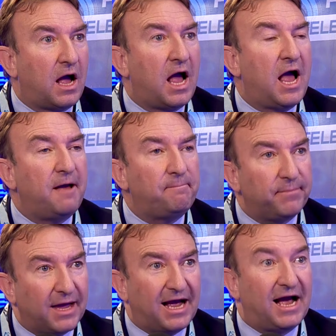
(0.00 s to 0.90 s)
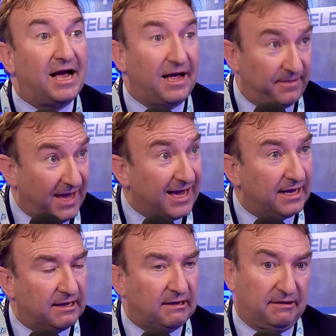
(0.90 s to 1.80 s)
And that,
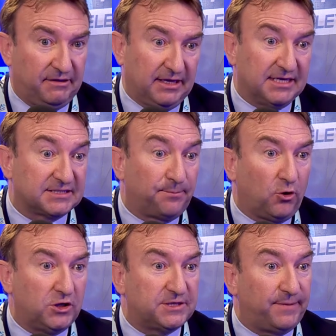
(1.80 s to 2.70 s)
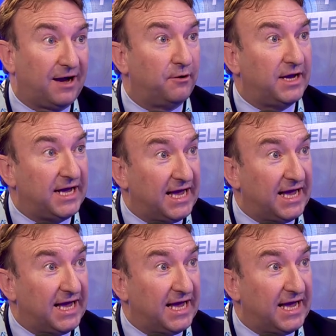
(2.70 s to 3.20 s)
I think, is the point about,